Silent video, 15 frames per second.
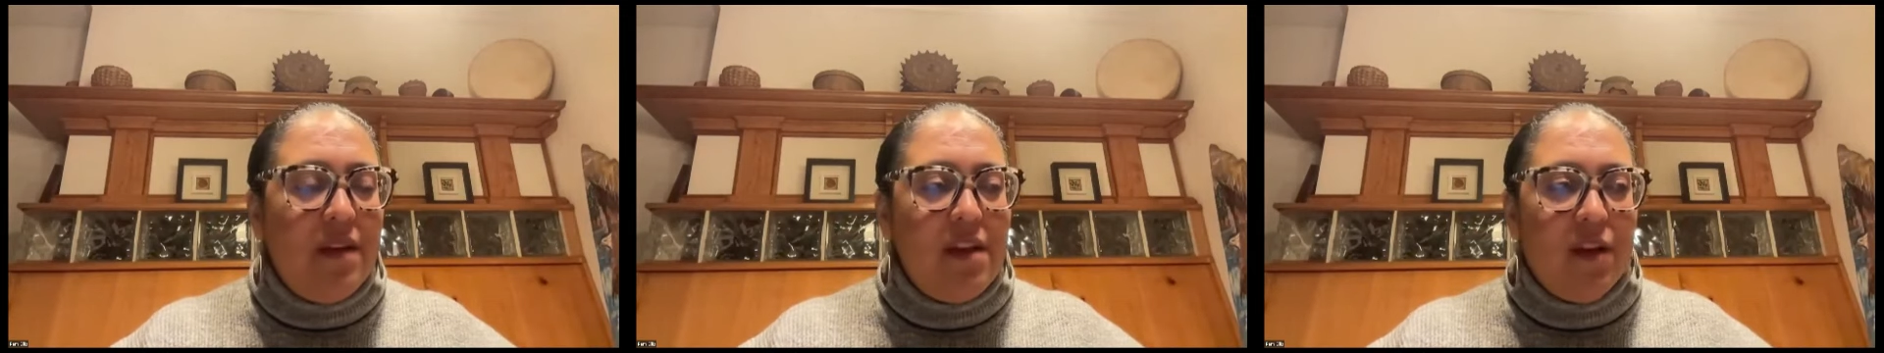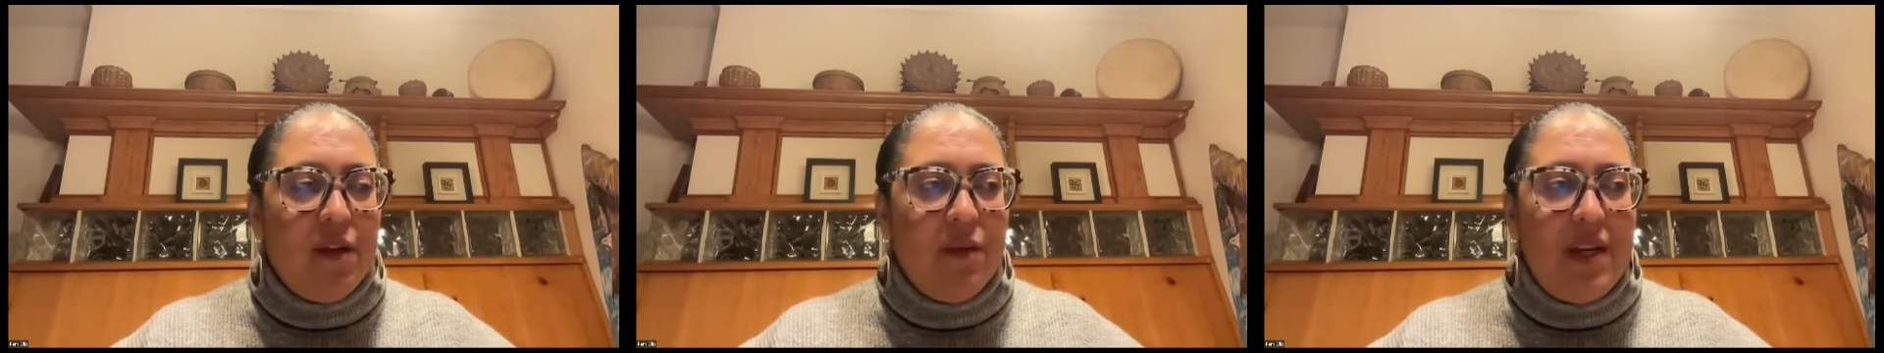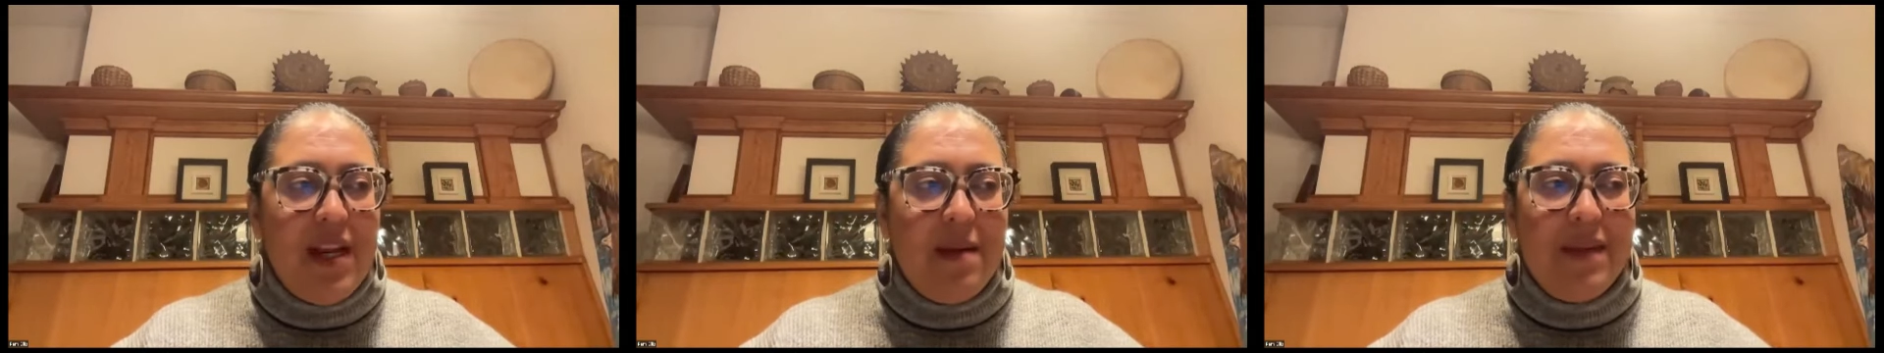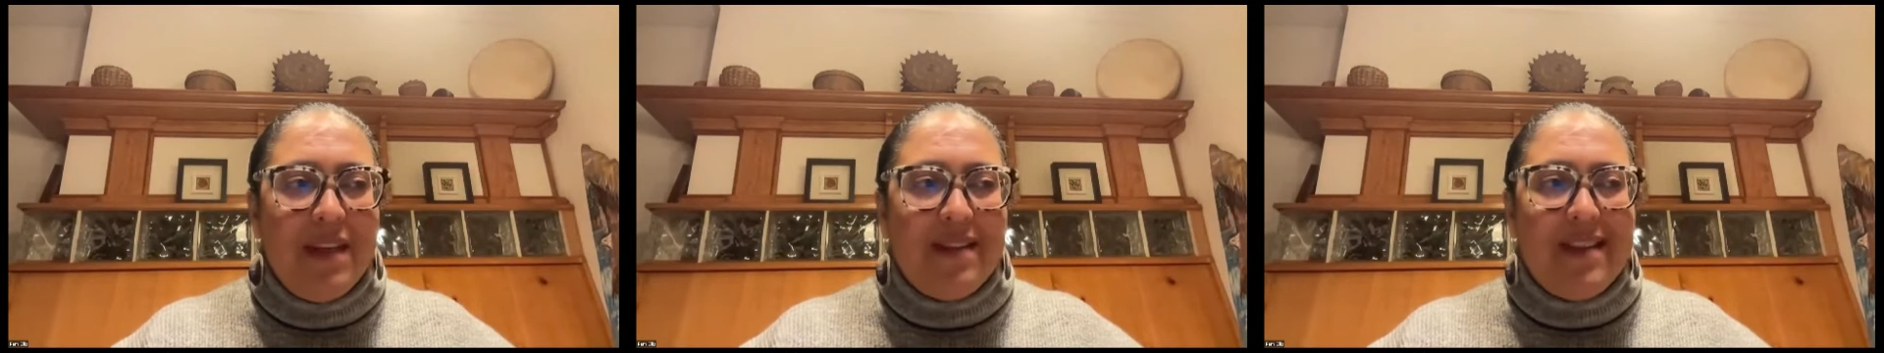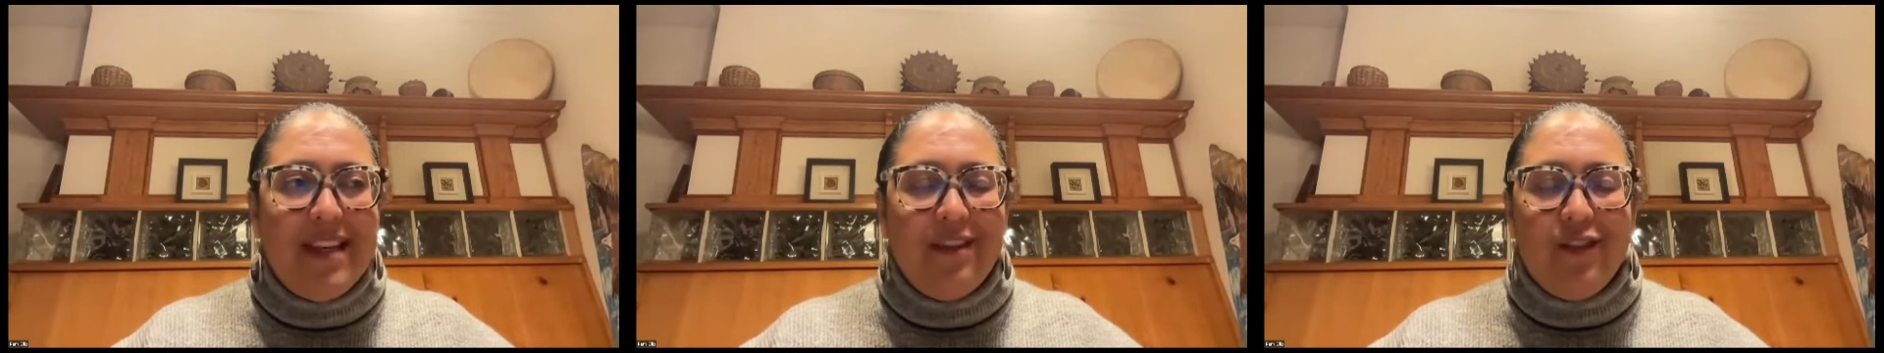naming
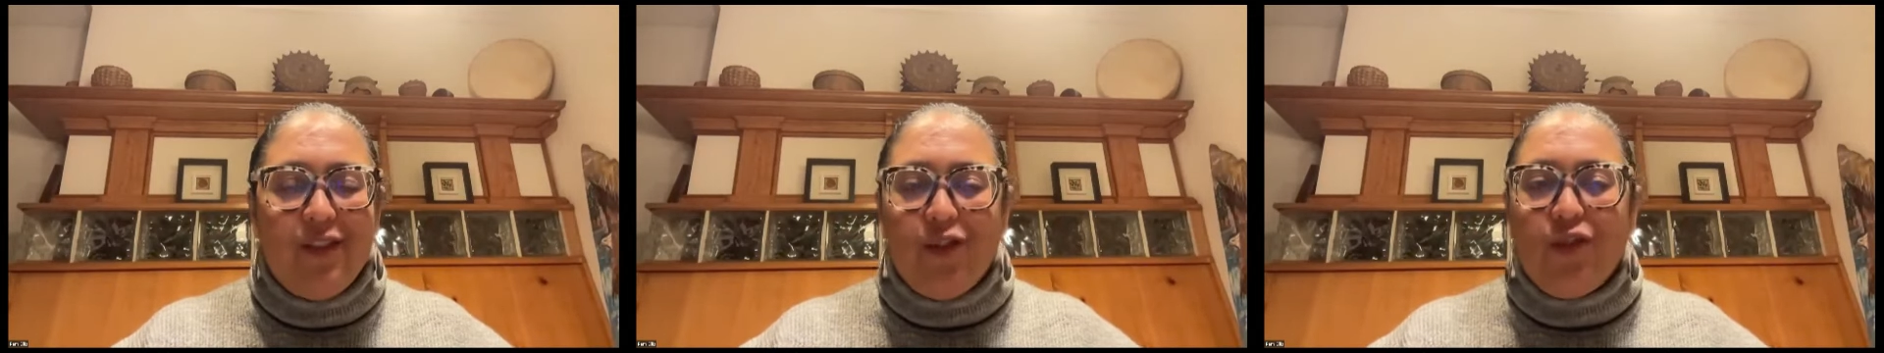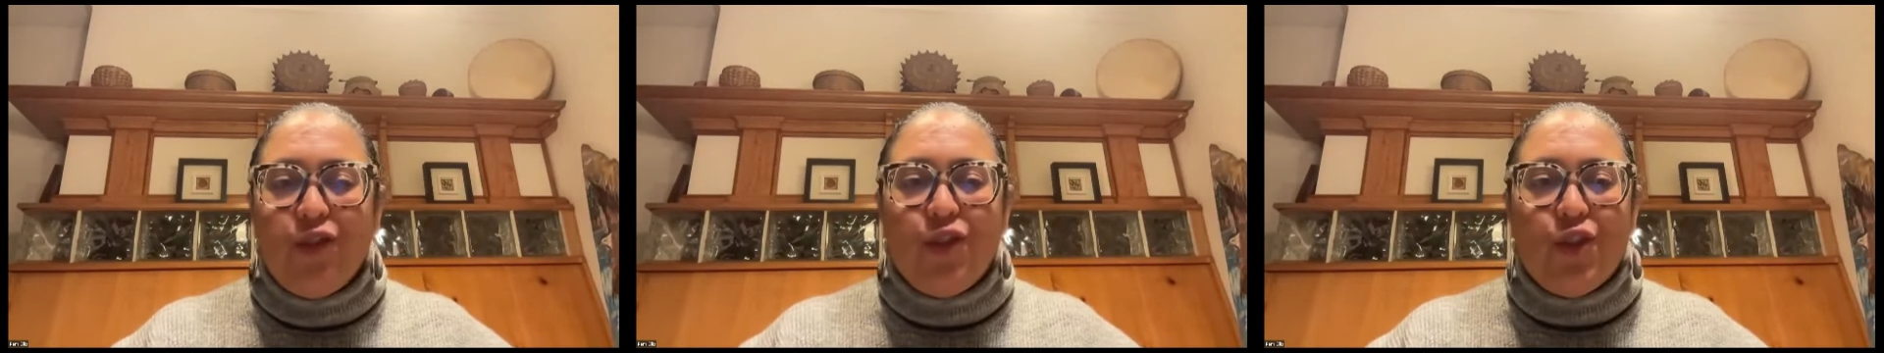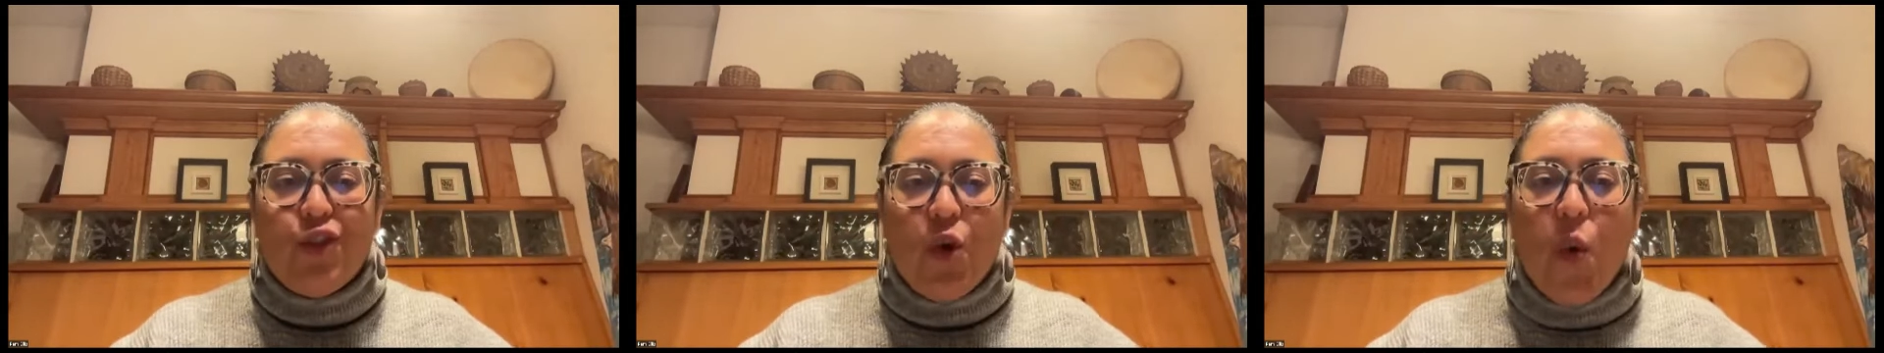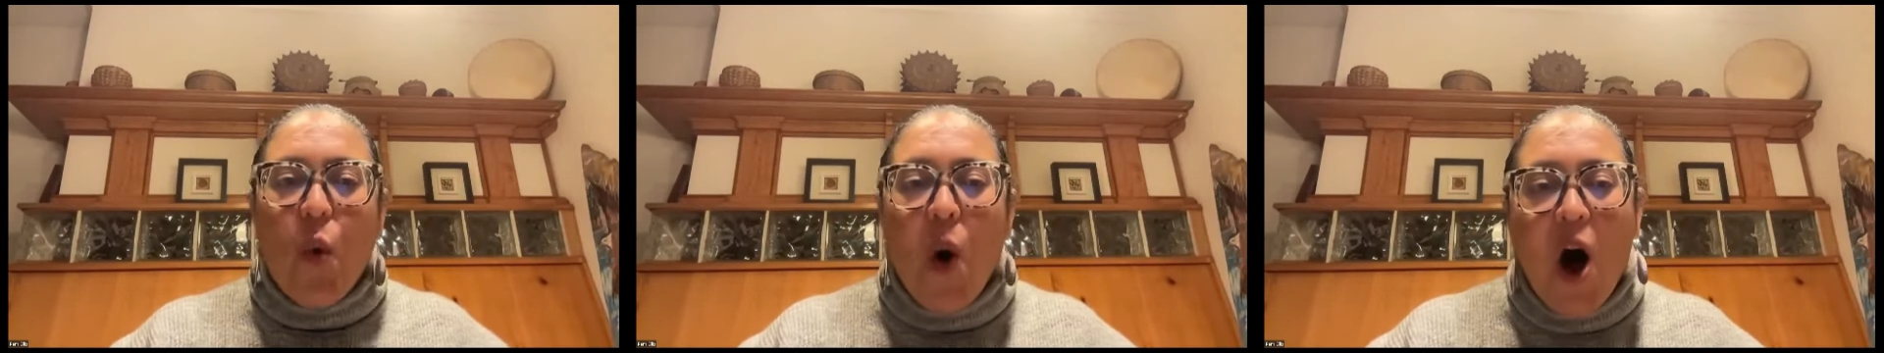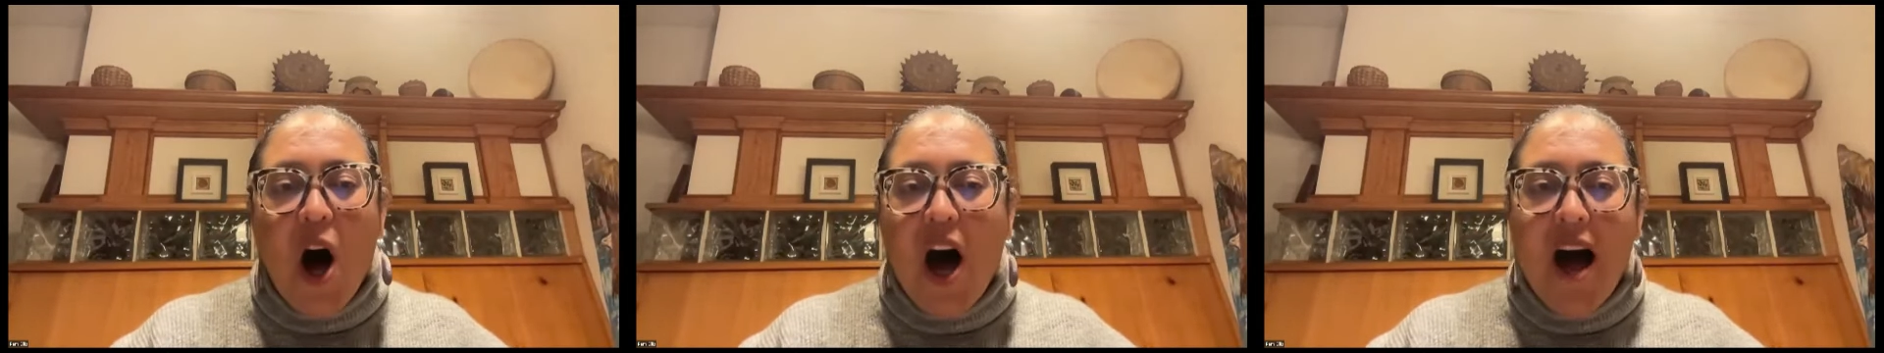things
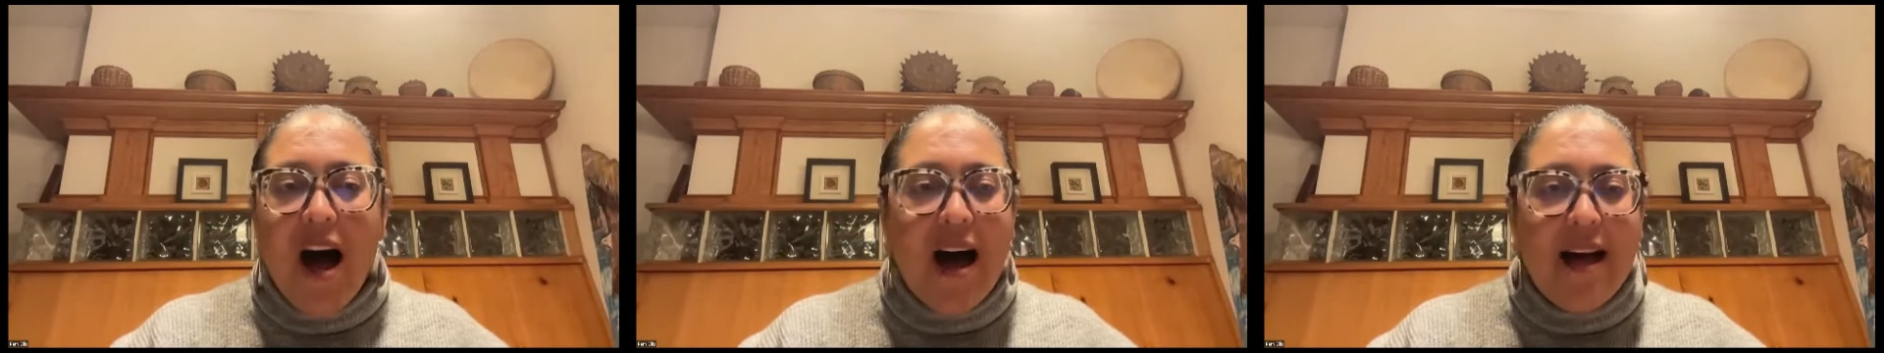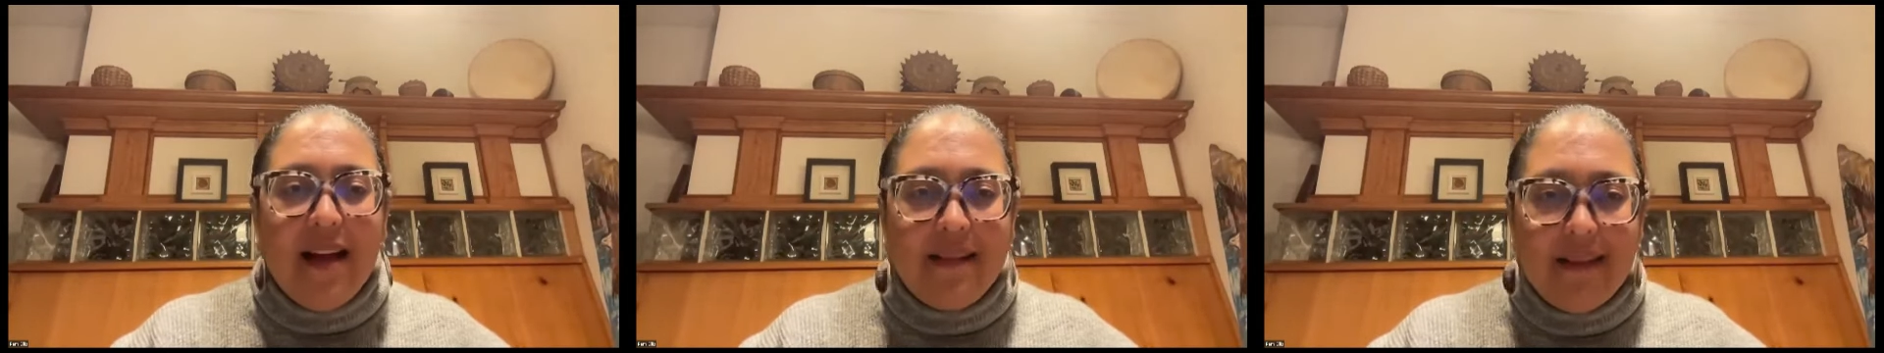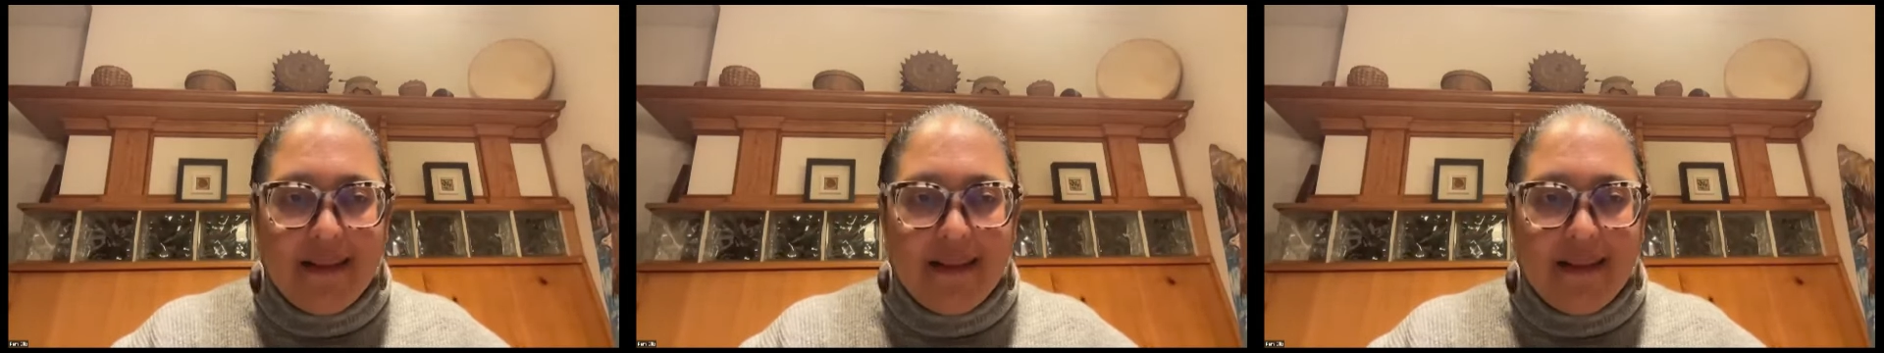squaw